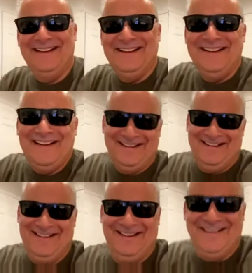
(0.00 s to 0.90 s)

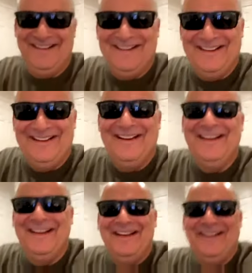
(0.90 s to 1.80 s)

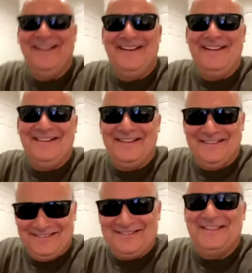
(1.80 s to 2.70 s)

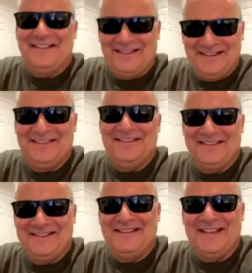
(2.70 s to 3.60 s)

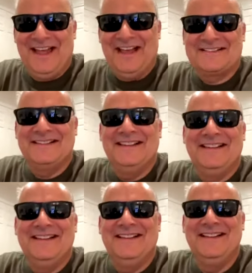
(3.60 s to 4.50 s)

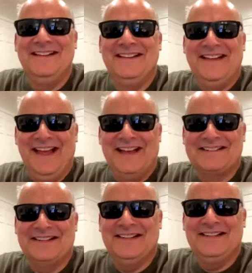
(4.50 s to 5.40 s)

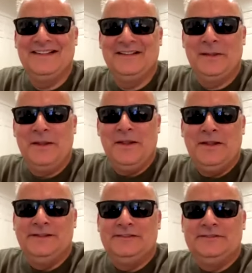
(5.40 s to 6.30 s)

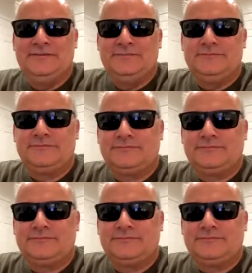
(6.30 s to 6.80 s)
No words are spoken by the person on screen.